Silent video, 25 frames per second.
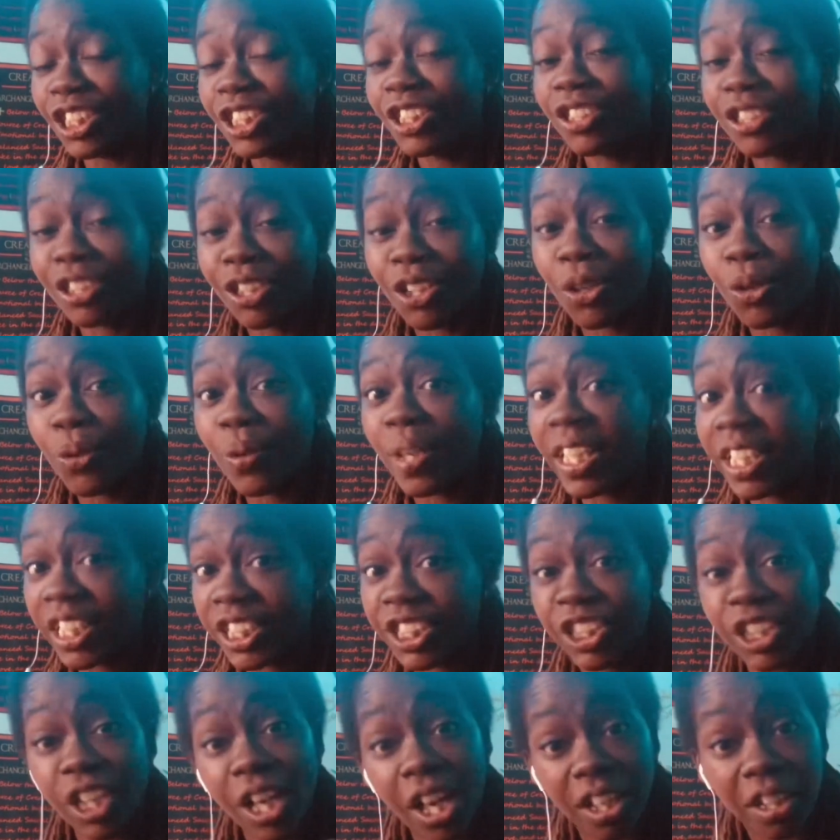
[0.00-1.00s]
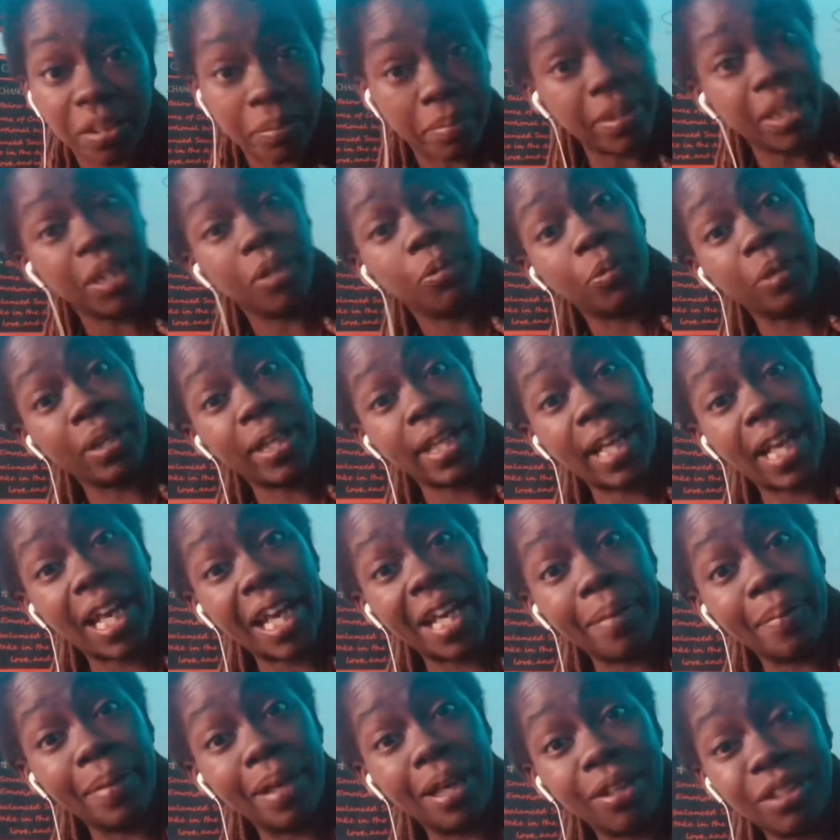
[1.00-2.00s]
just know it shocked me when it
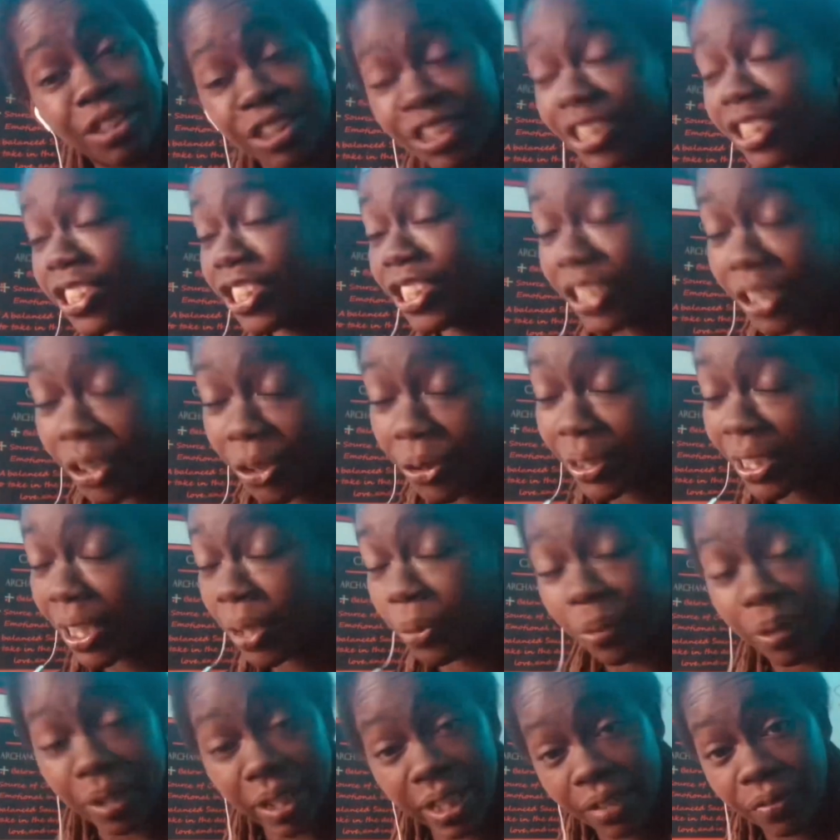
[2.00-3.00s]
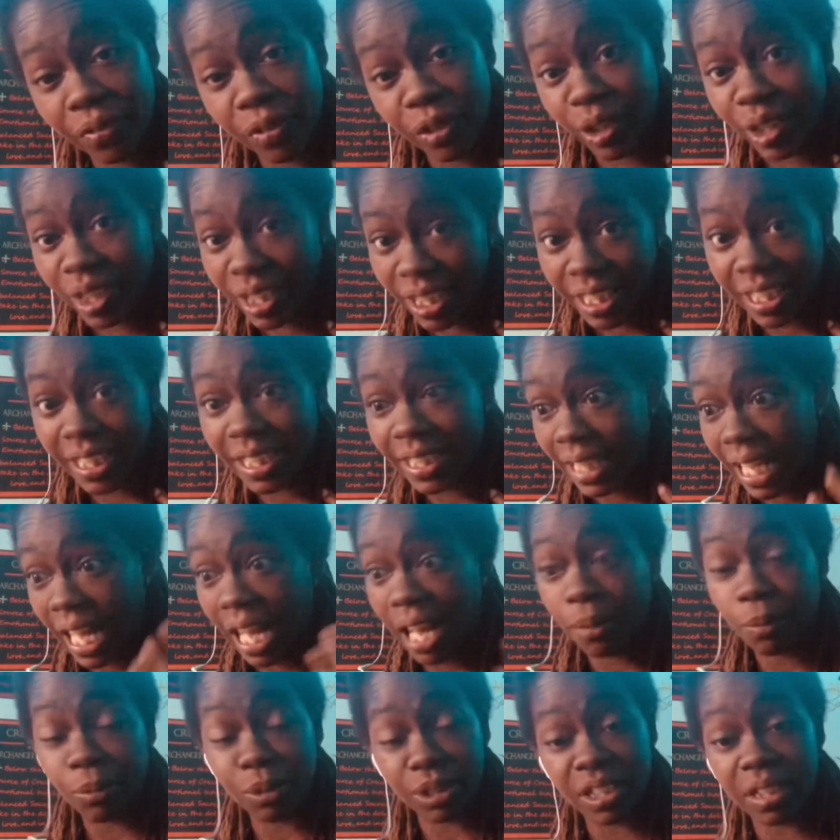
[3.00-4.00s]
came out. Just know that whatever it is,
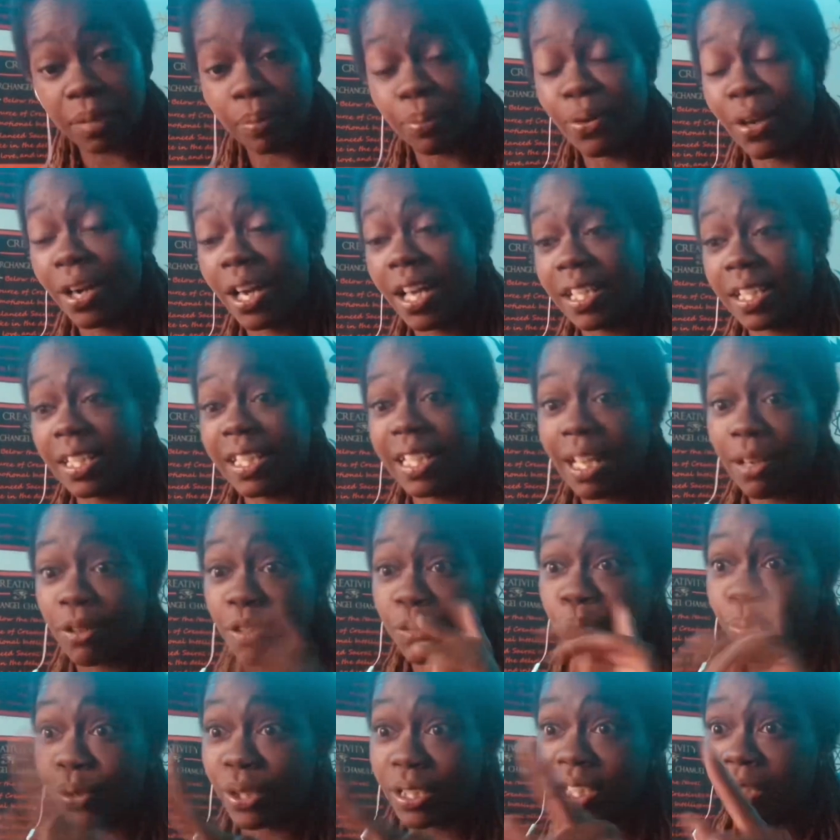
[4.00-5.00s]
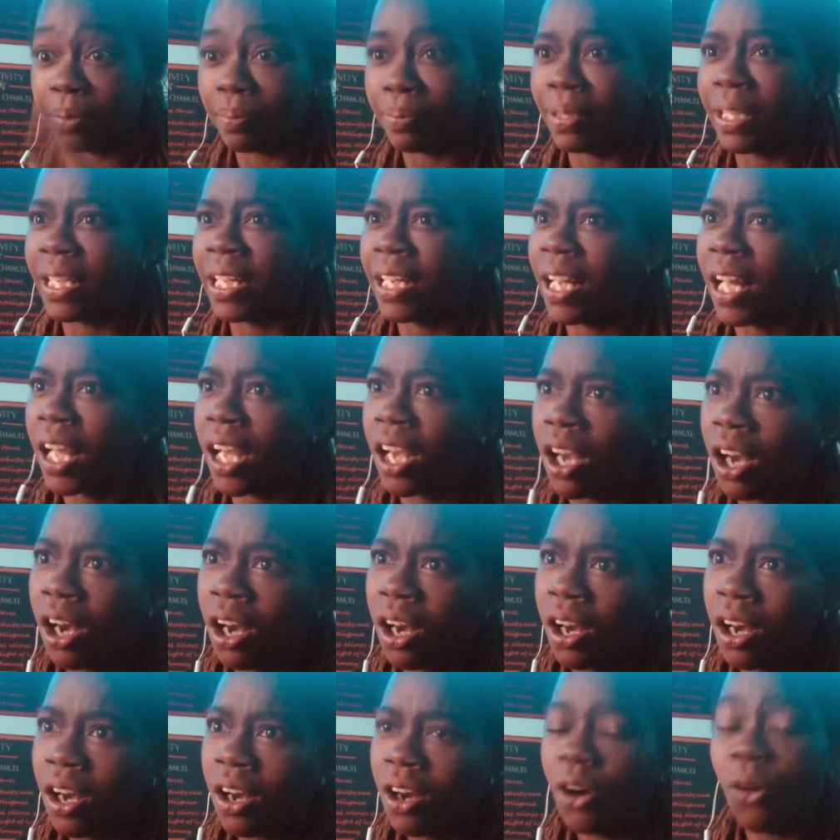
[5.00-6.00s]
I was surprised and I was pressing play like
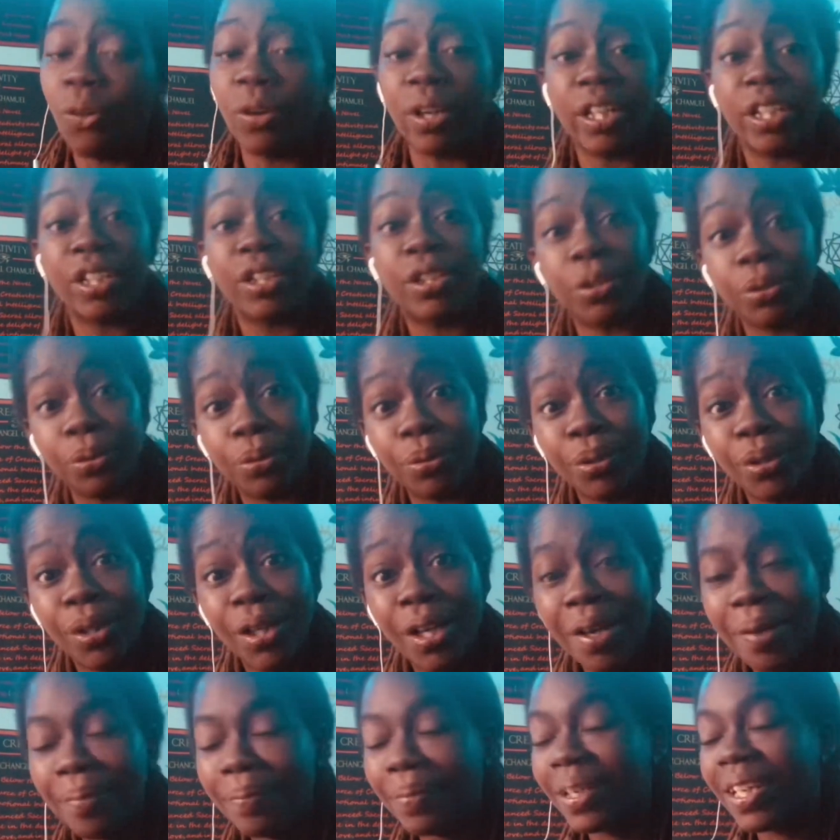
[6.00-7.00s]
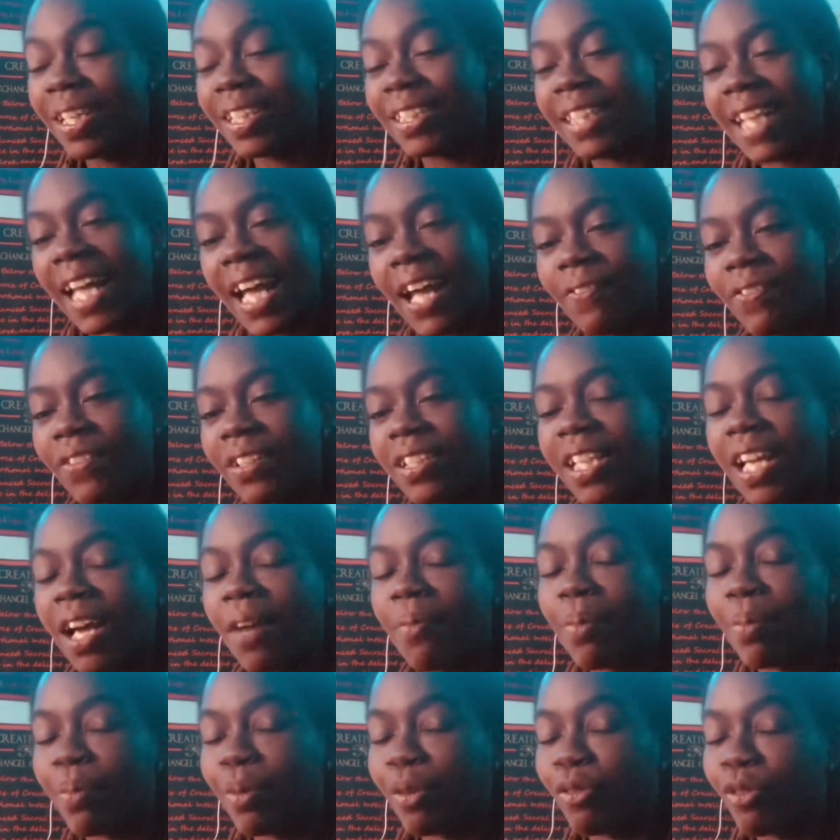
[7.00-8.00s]
on it too. Because half the
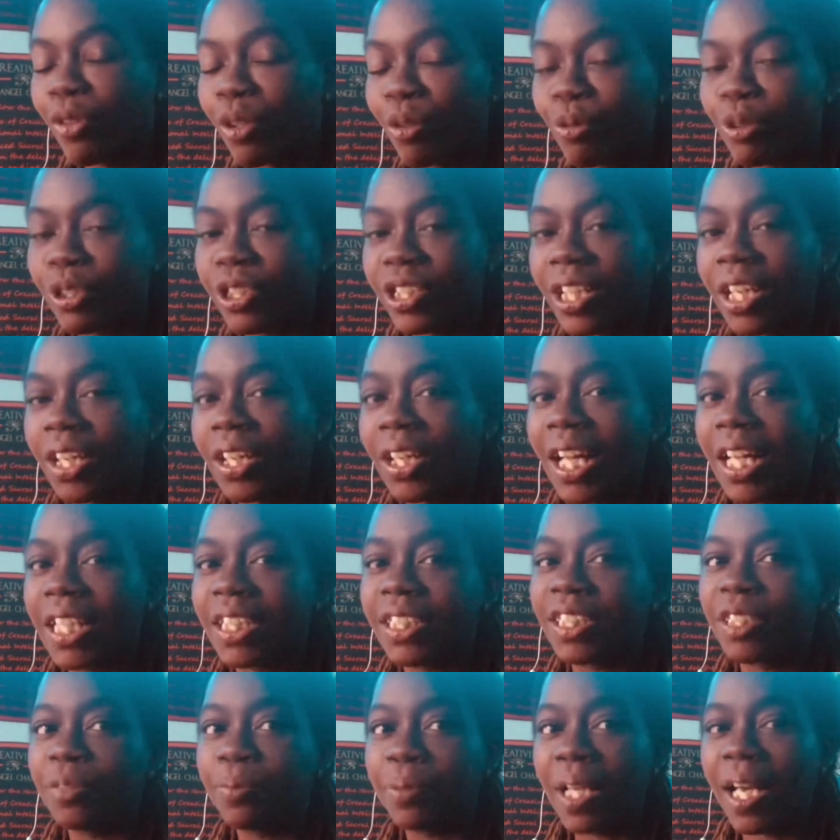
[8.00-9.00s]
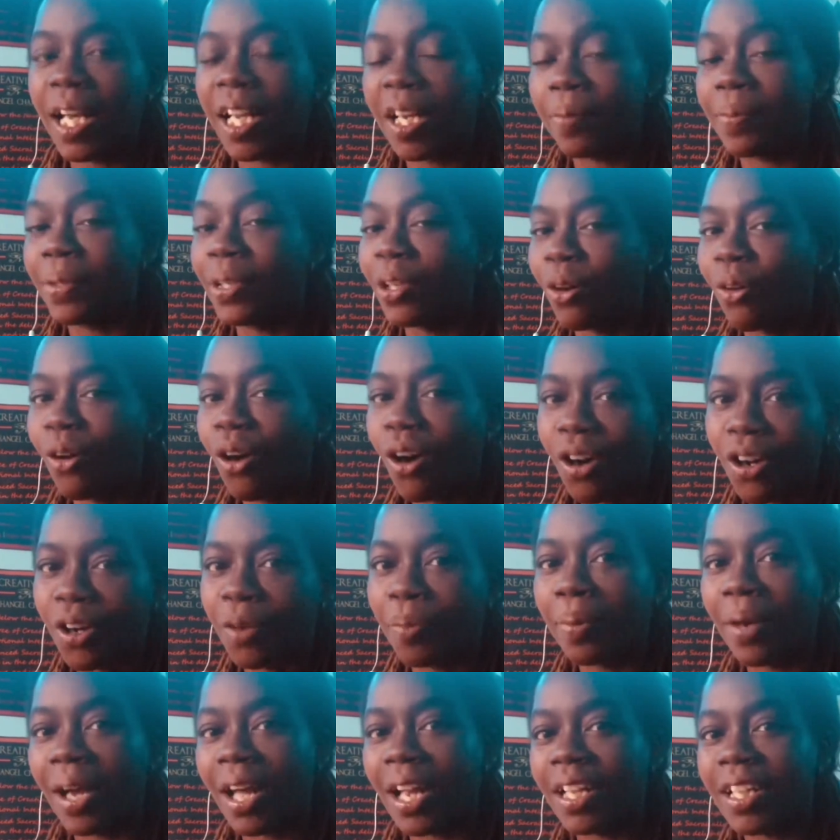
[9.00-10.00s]
time, to be real with y'all, I just kind of be on
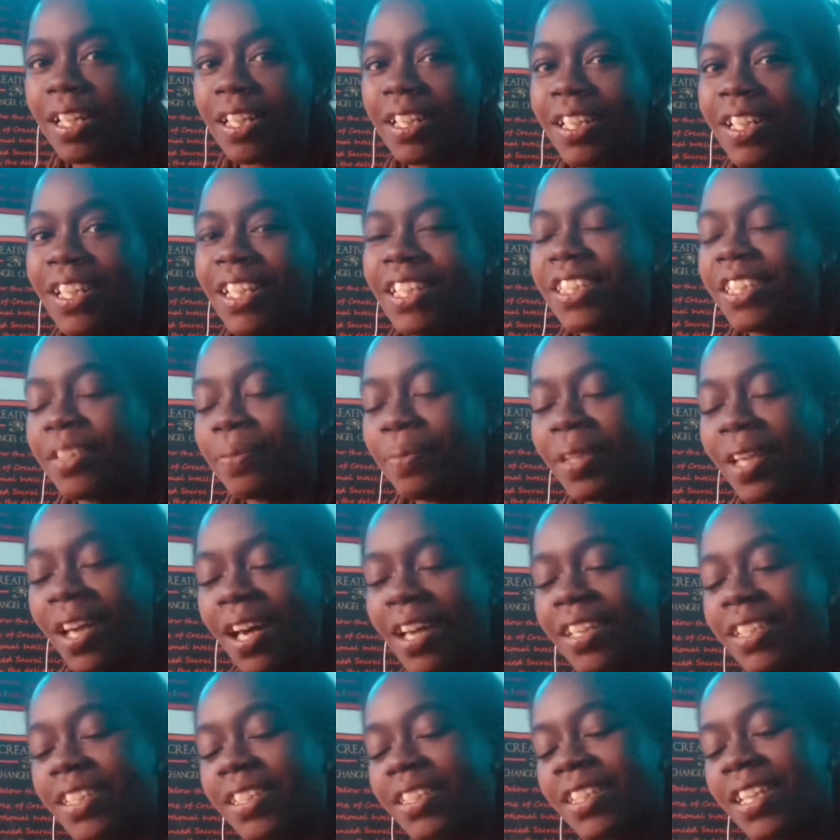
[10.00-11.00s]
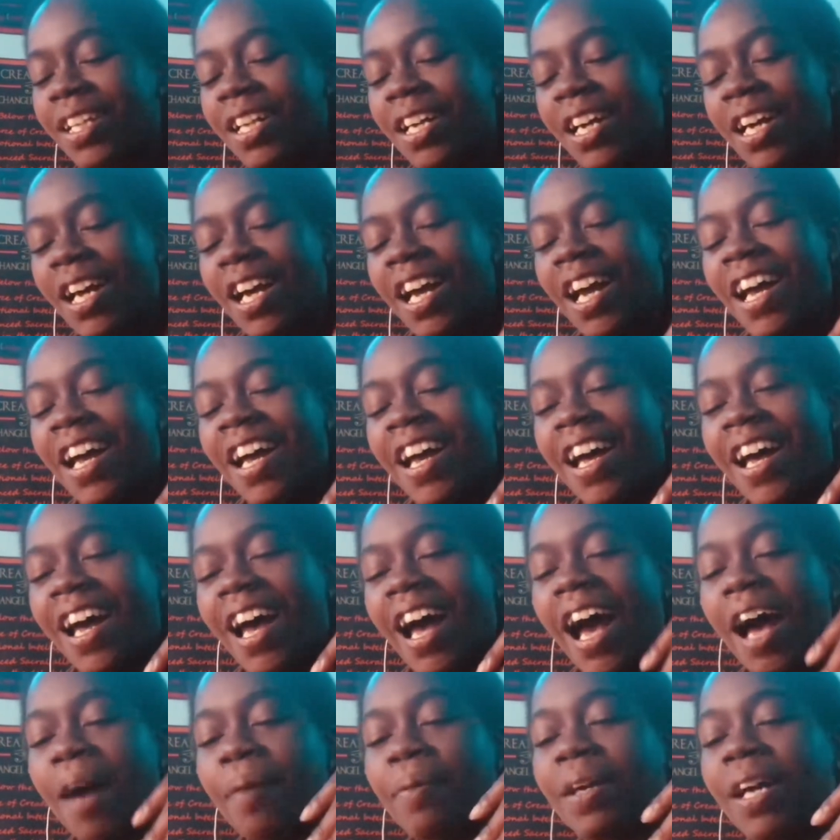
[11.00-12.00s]
autopilot. To be honest,
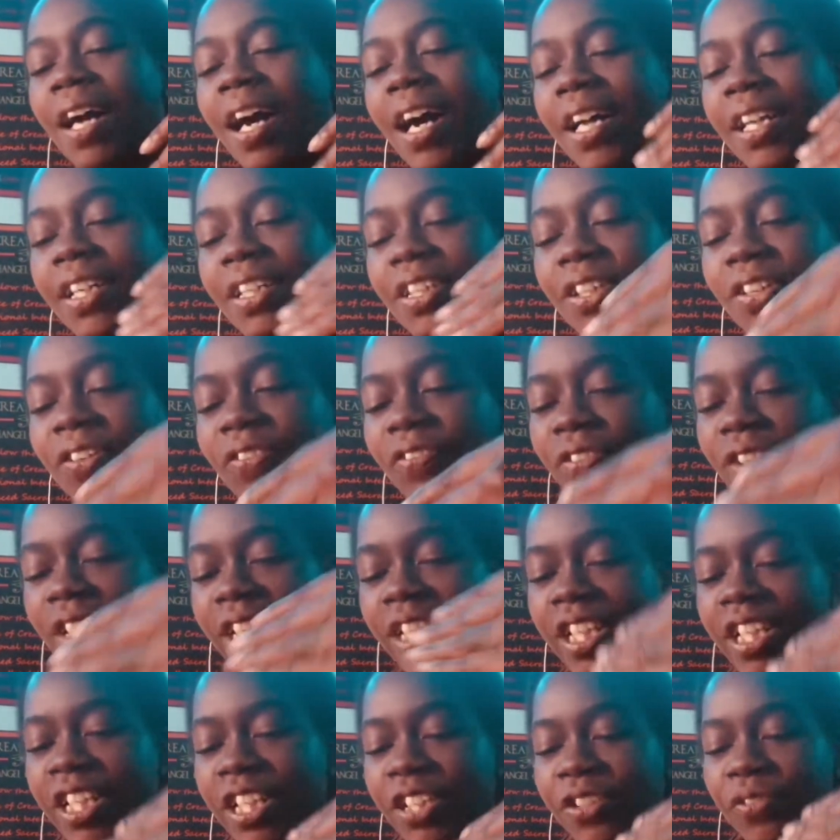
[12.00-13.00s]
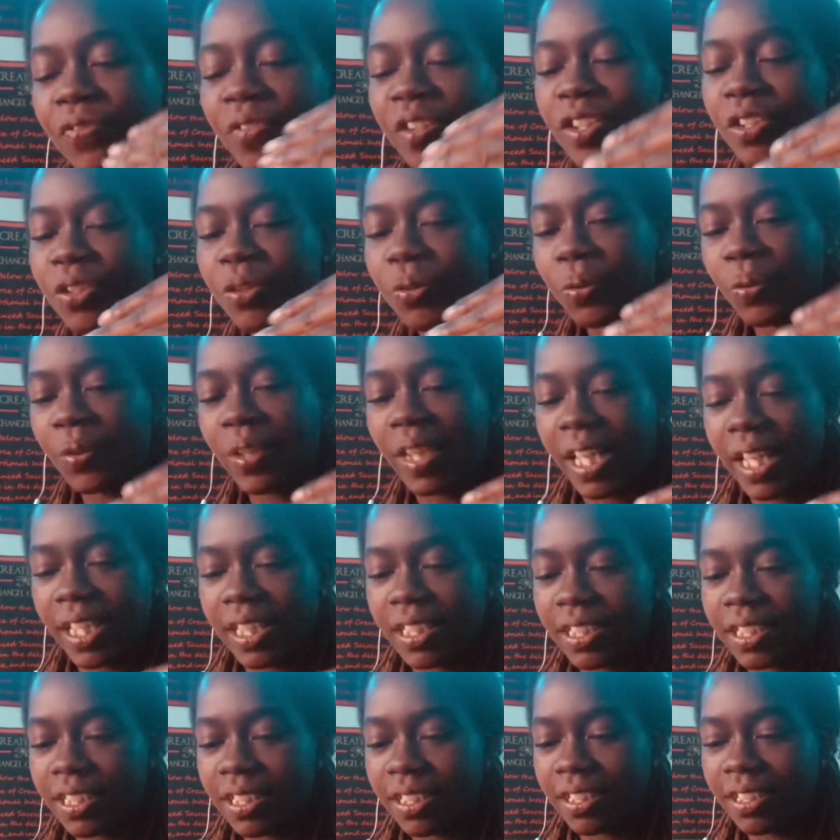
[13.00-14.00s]
I'm kind of an individual
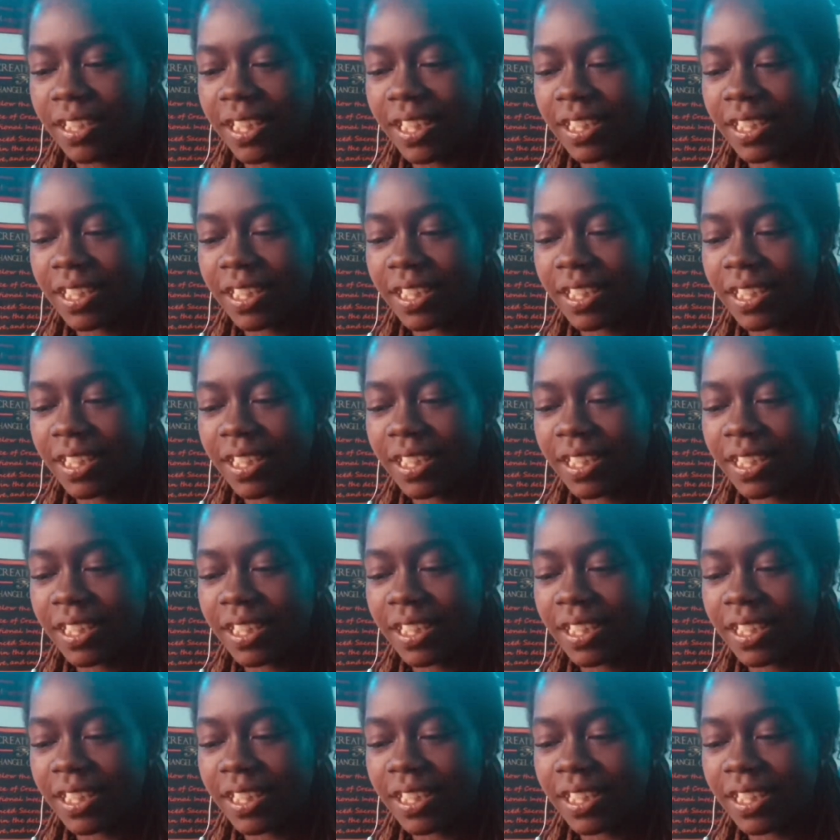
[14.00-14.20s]
that's